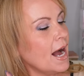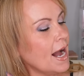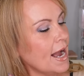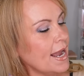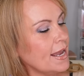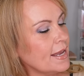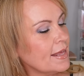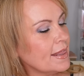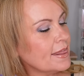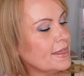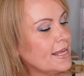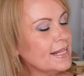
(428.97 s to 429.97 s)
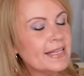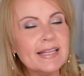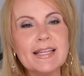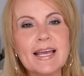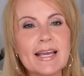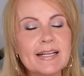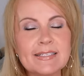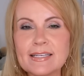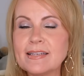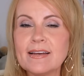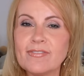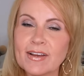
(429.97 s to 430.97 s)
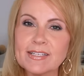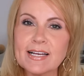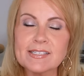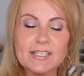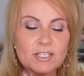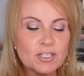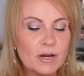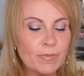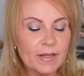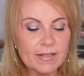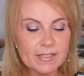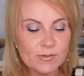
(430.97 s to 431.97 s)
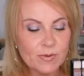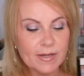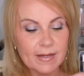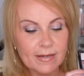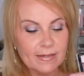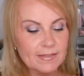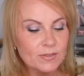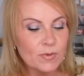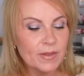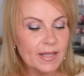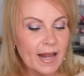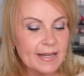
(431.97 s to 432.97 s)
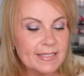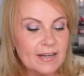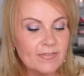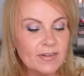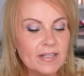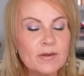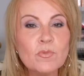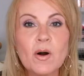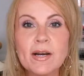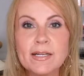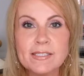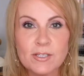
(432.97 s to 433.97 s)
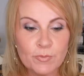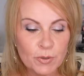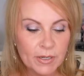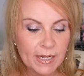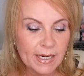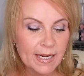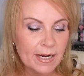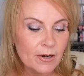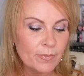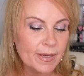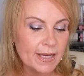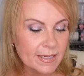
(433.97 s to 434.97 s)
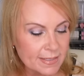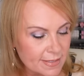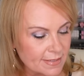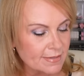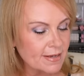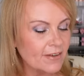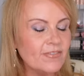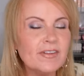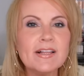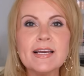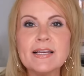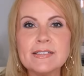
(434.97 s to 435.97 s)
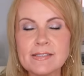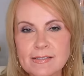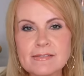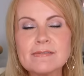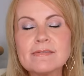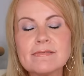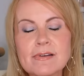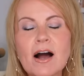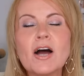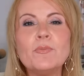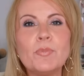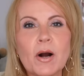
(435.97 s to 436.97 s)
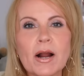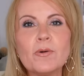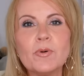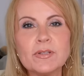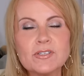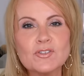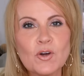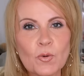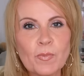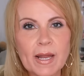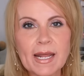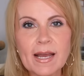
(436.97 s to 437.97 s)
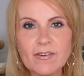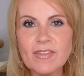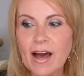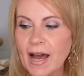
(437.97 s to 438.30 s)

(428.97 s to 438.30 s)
I think that they did a fantastic job on this one. And it's one that I definitely wanted to put in here because I feel like it's on par with so many of the